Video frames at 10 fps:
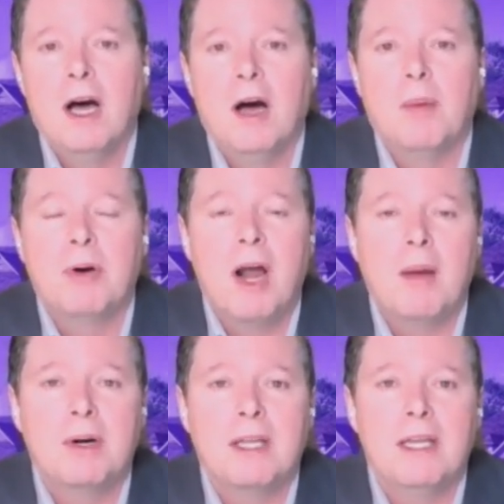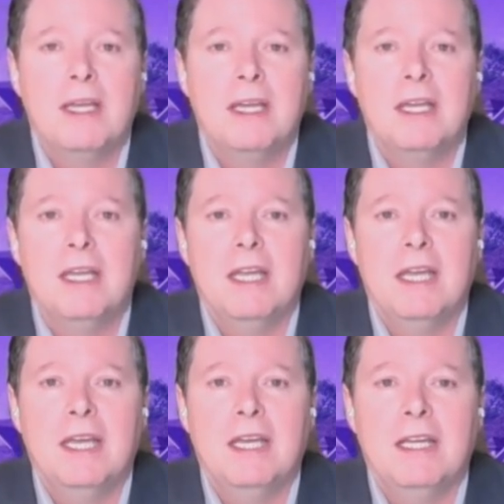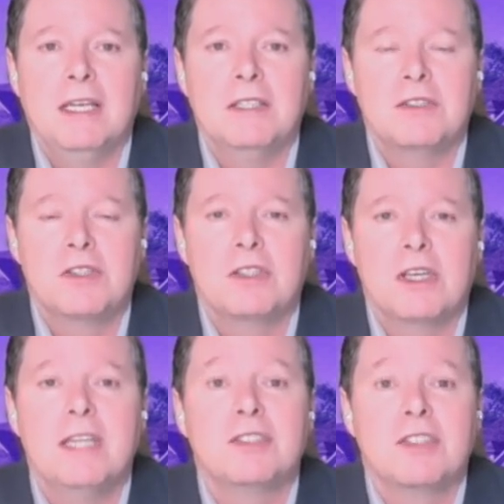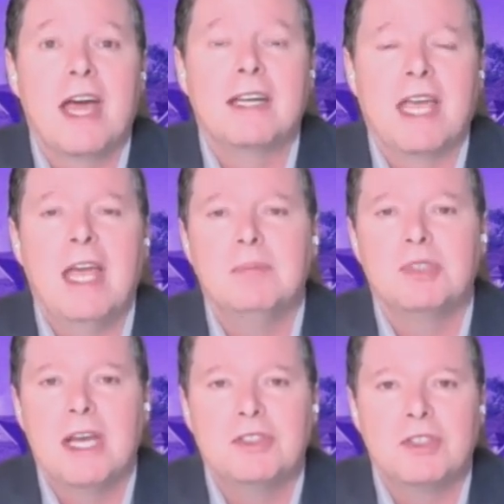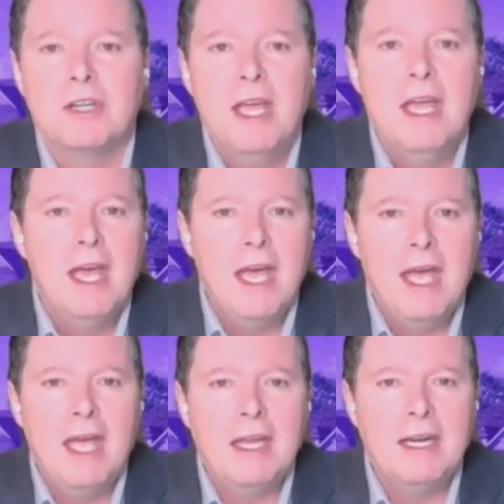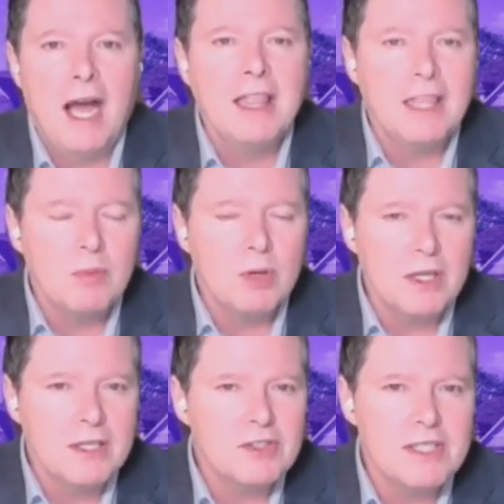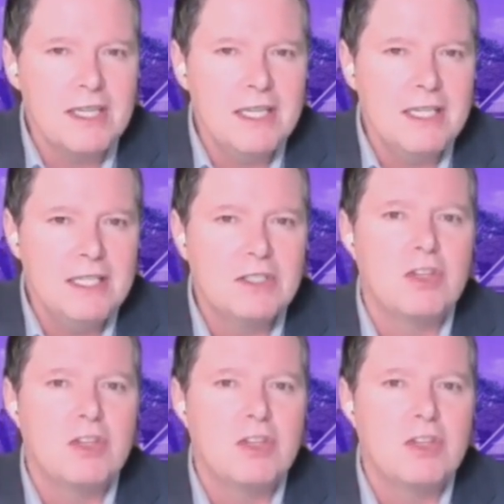uh, property is is that game changer. And I think we're going to see